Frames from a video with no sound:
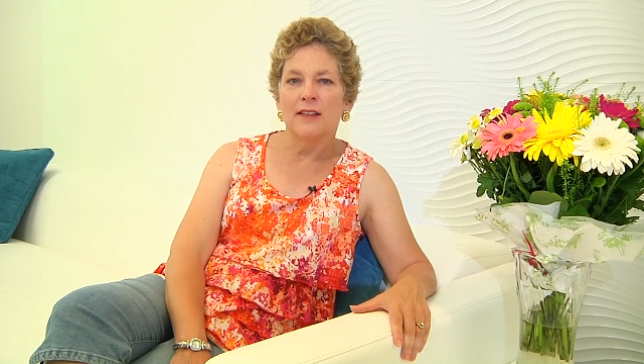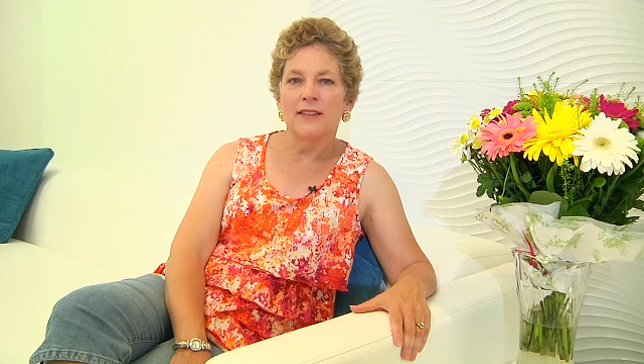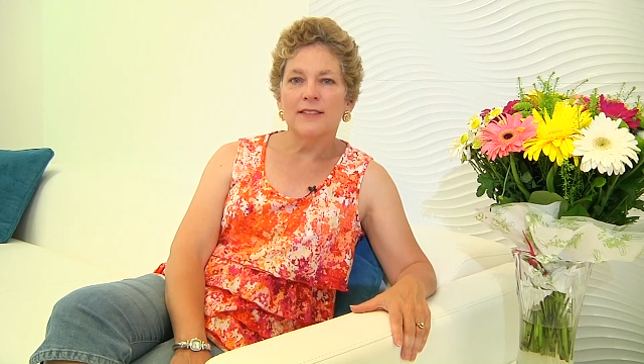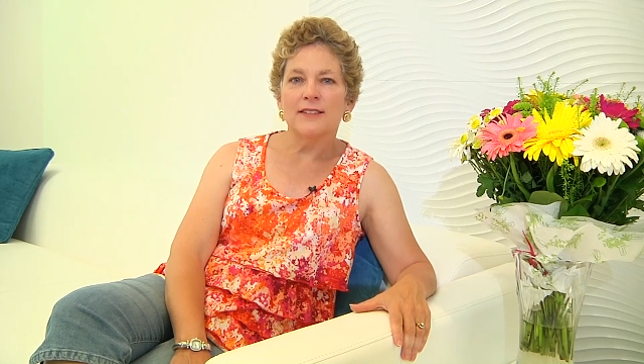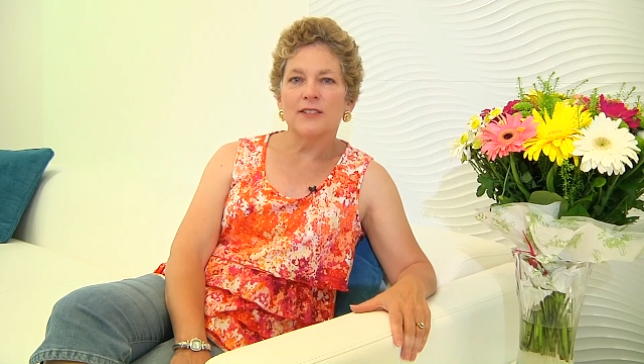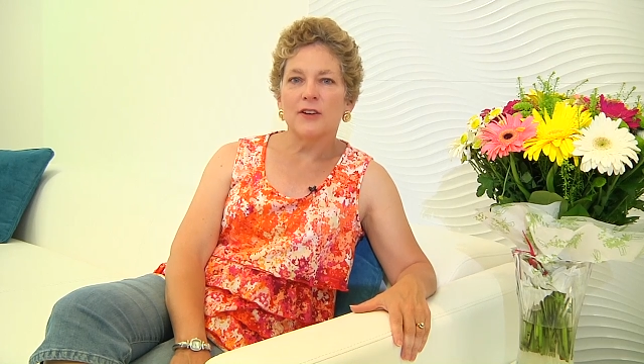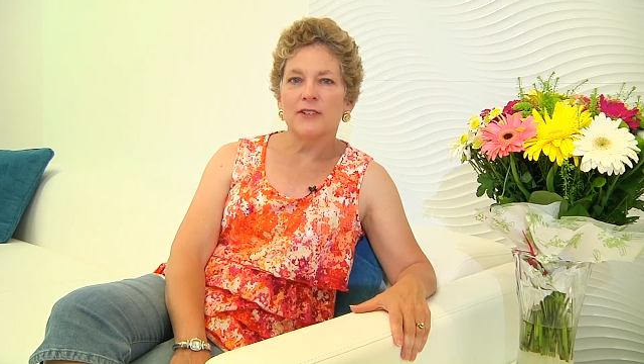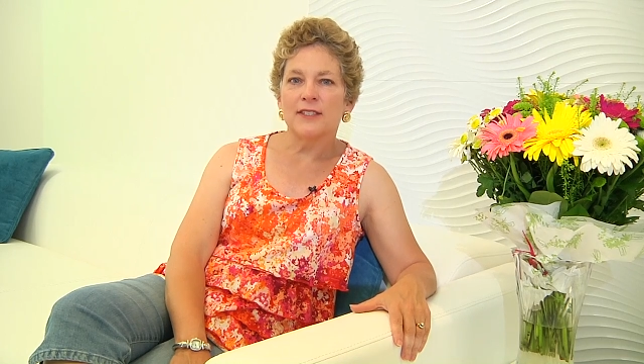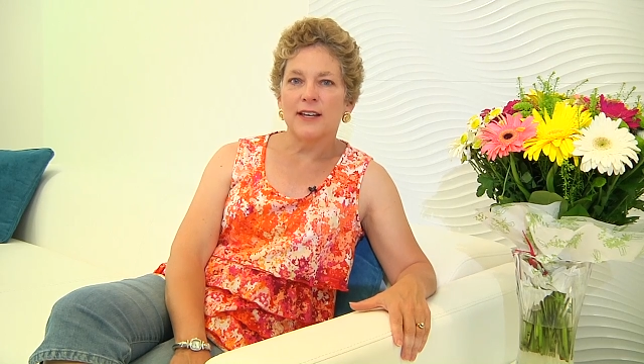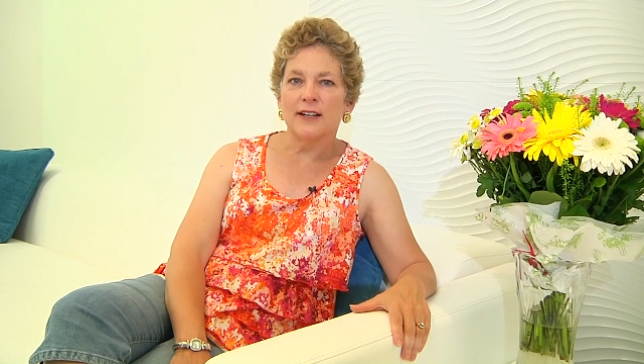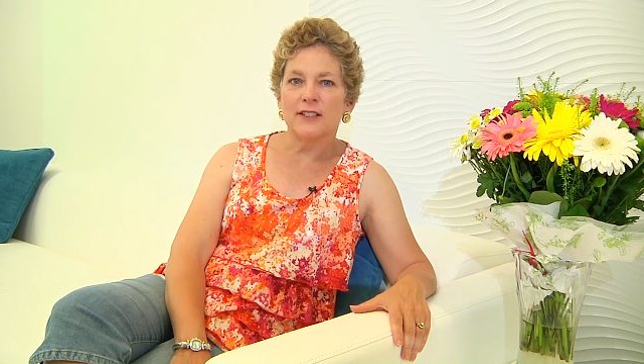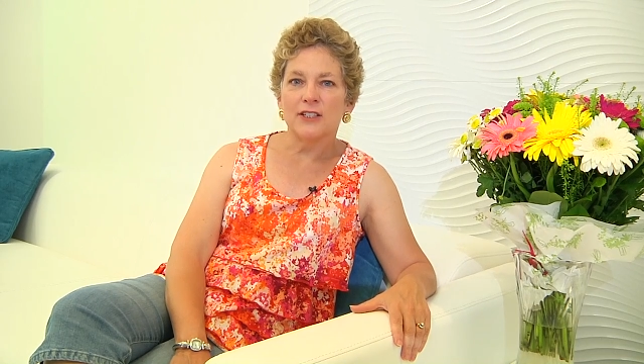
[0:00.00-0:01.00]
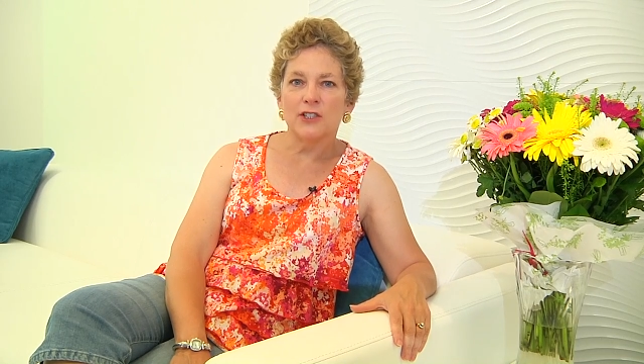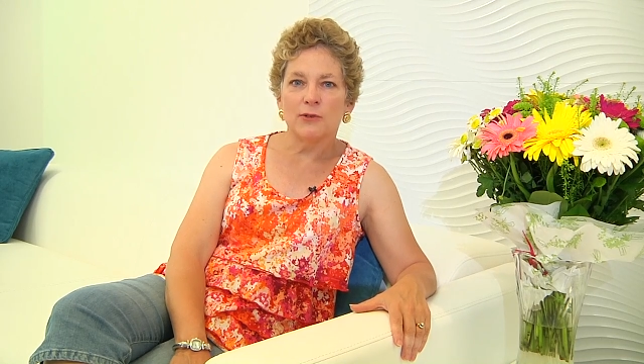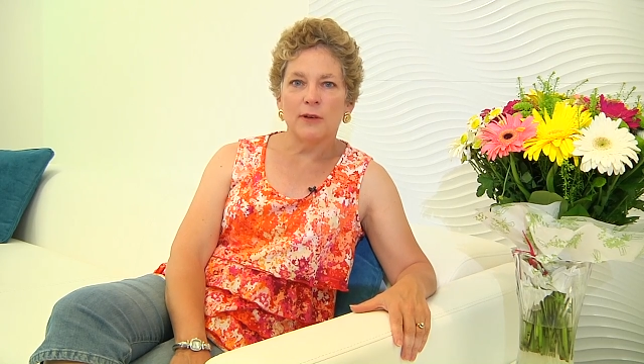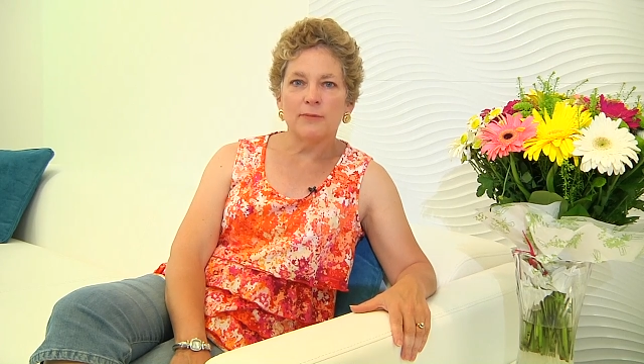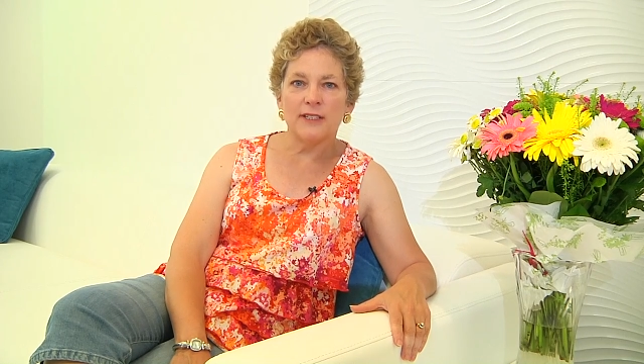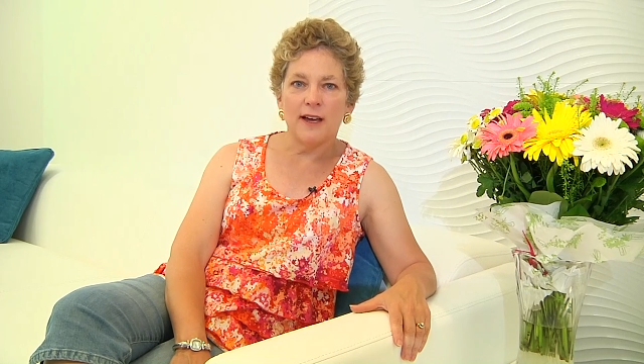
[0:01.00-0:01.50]
This is our second
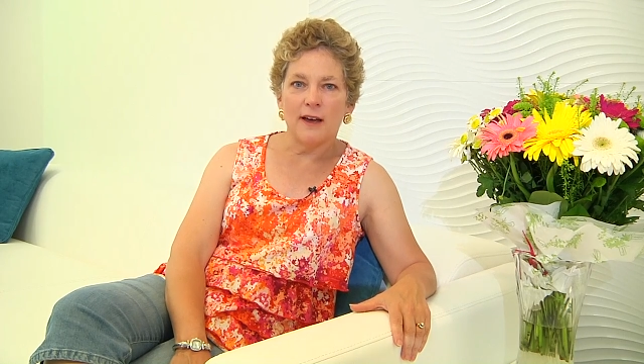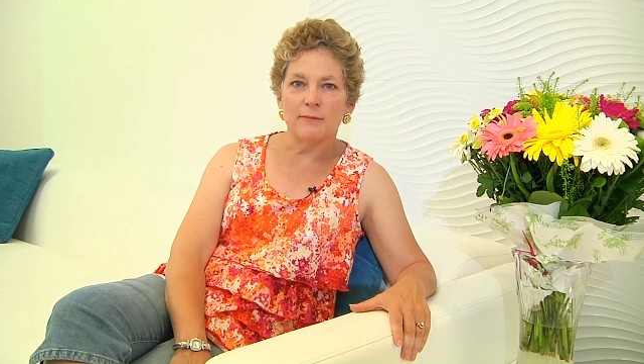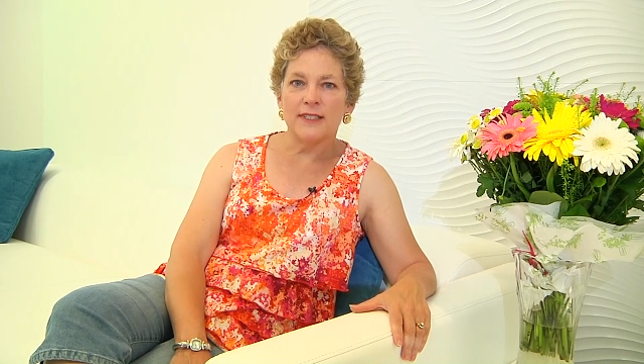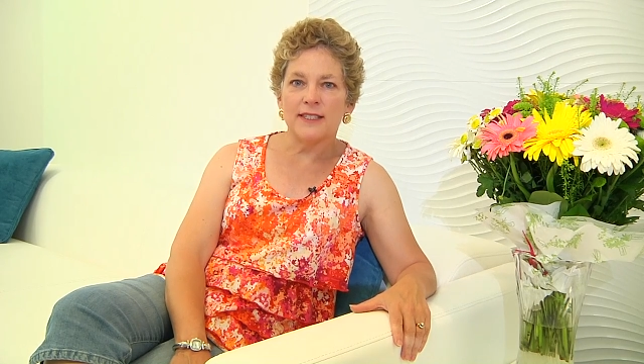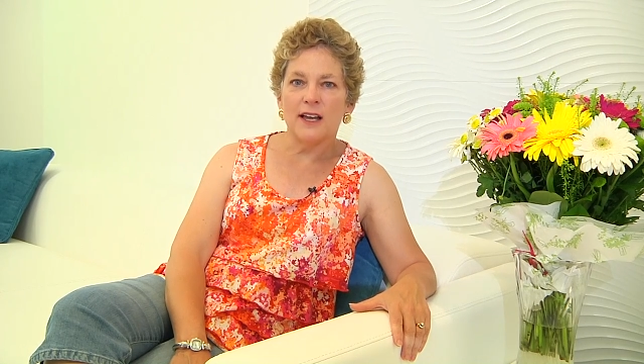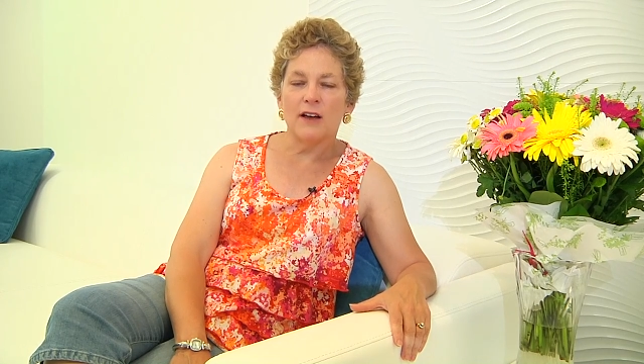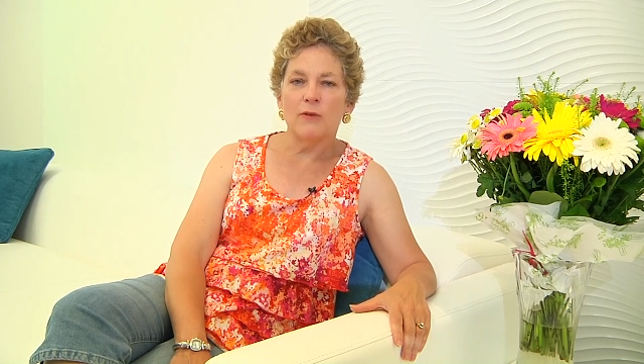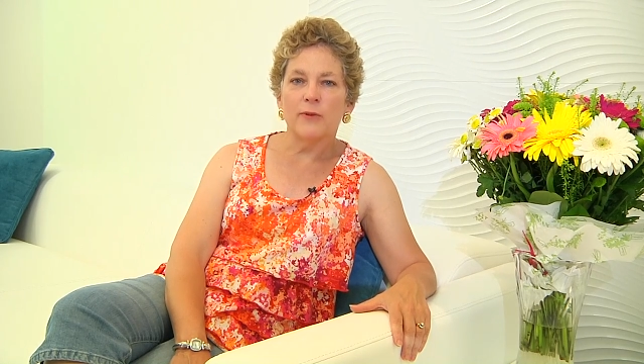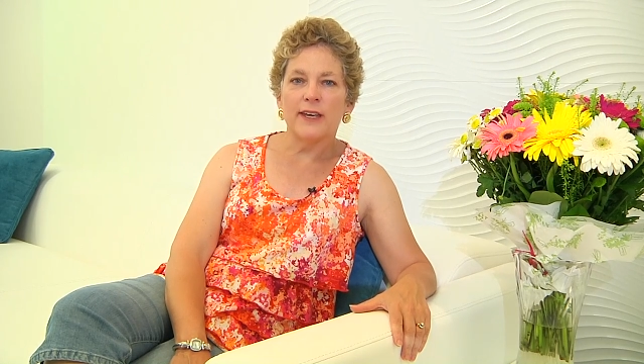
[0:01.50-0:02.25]
trip to EmCell.